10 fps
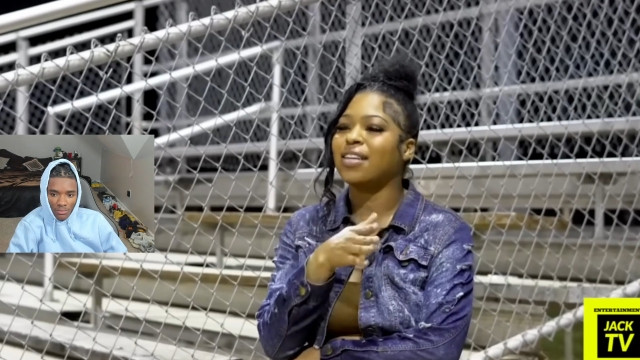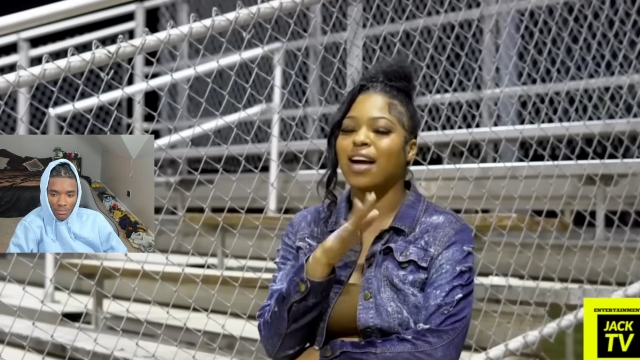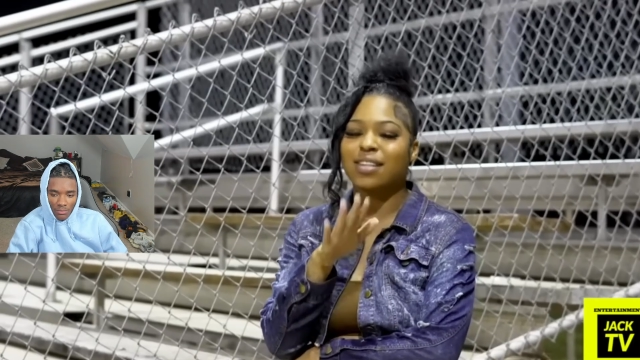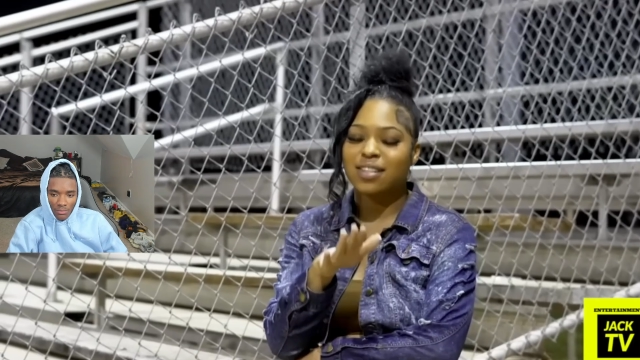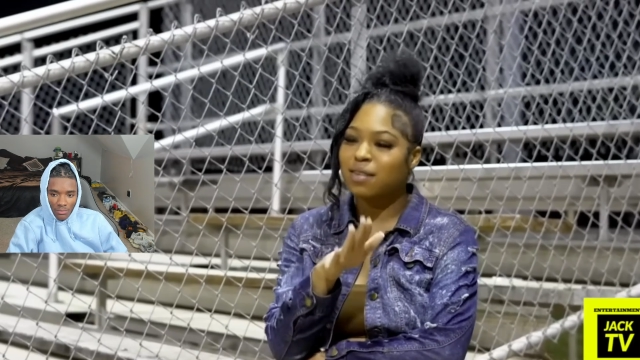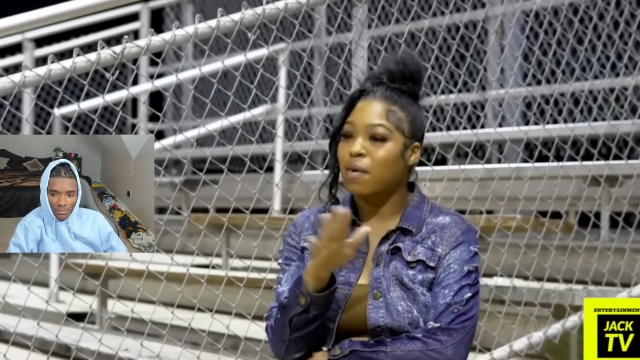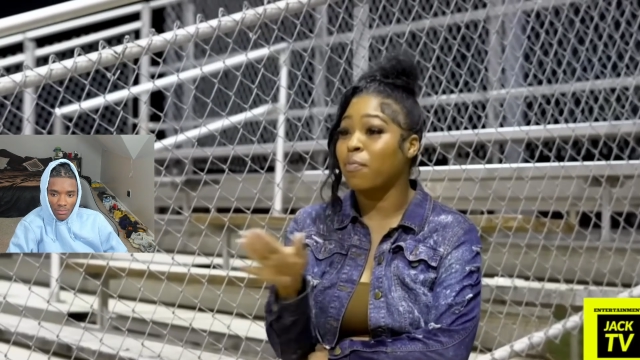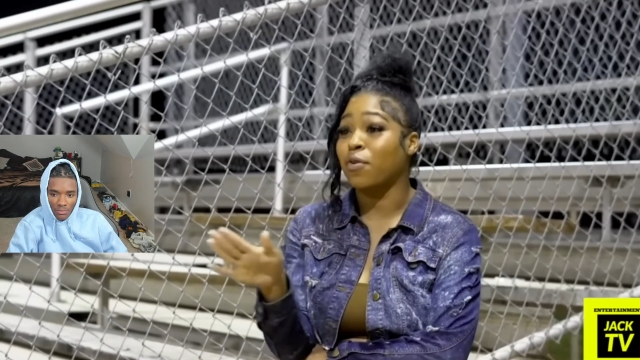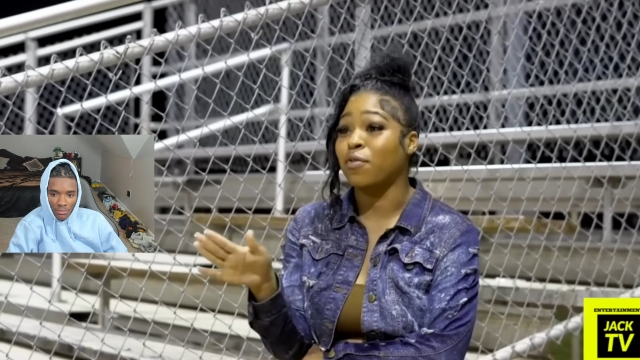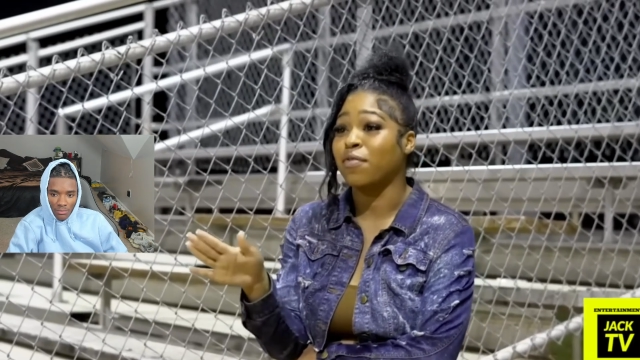need, I just need my
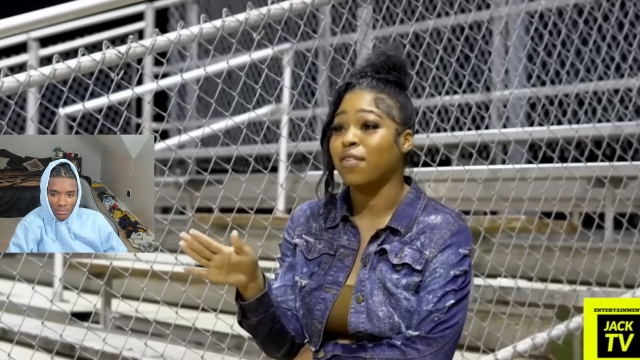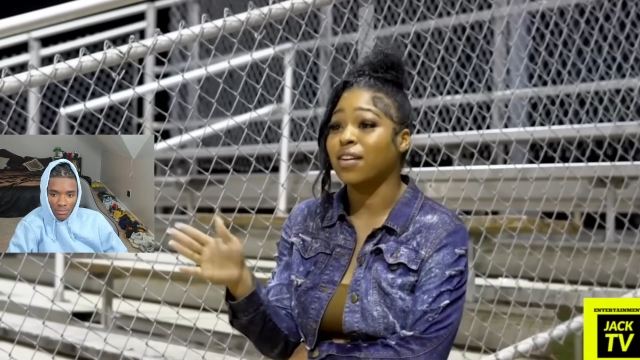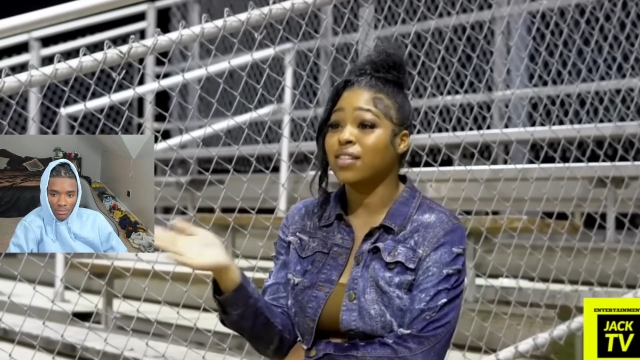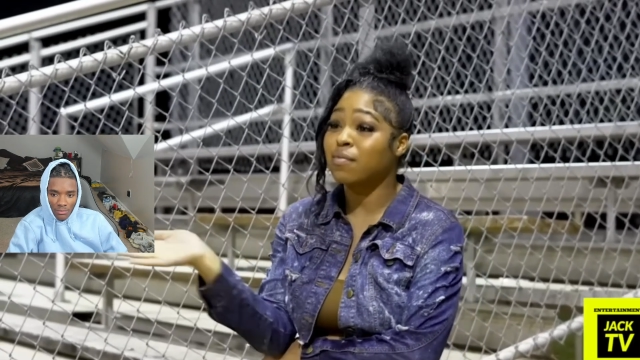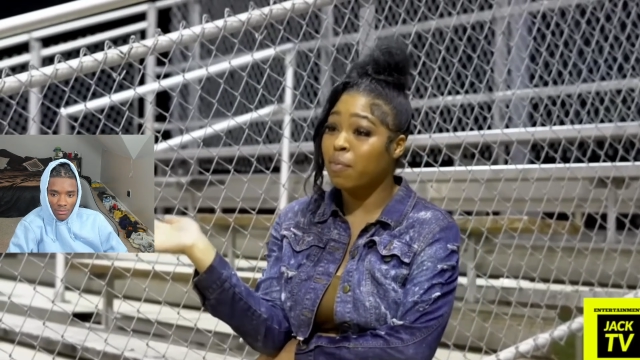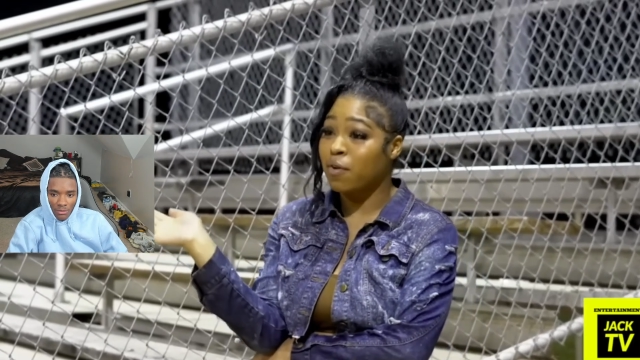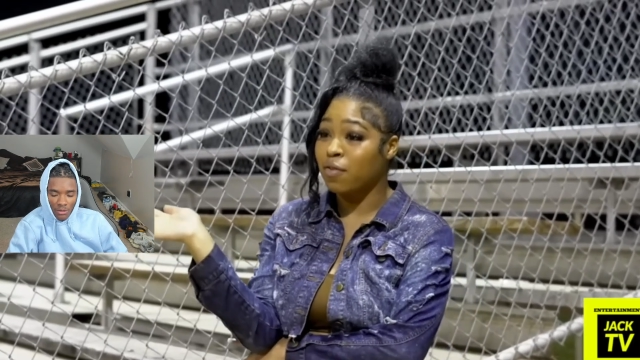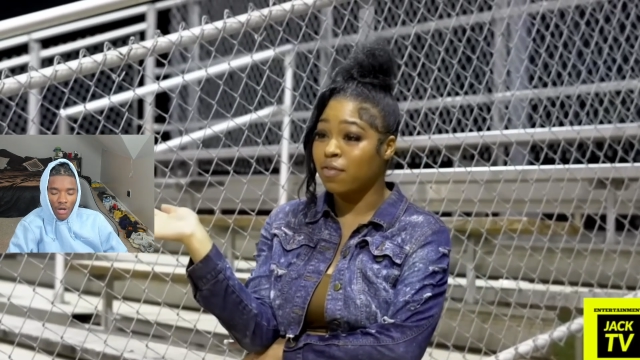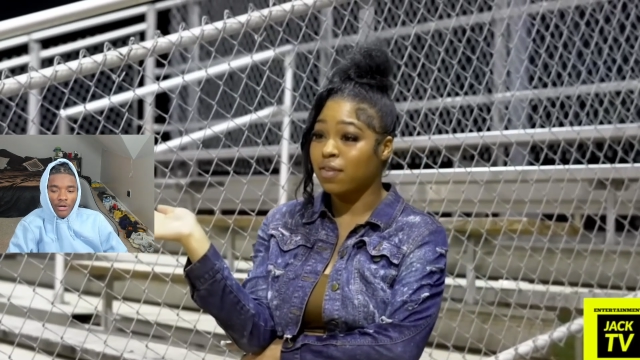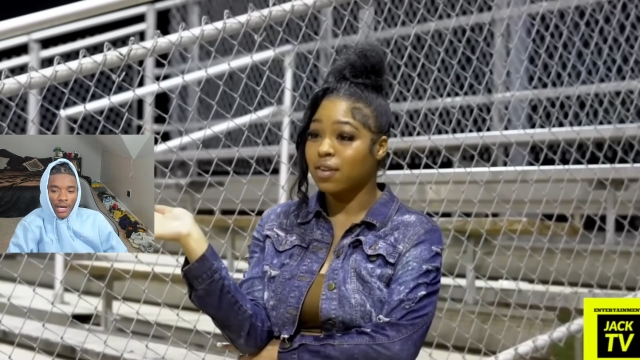proof. I need my proof.
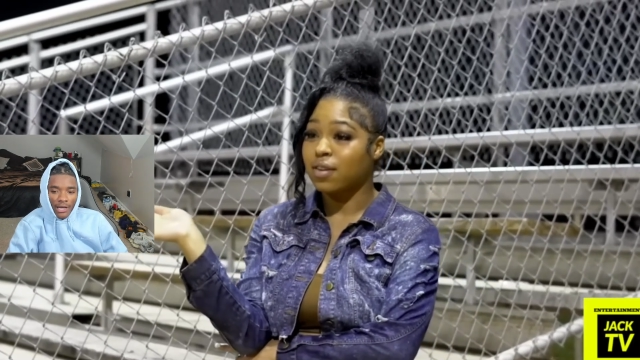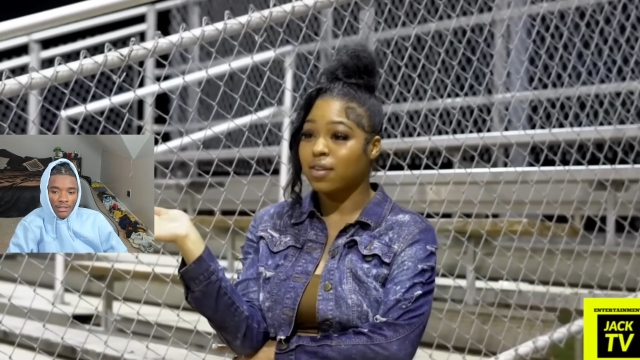Okay.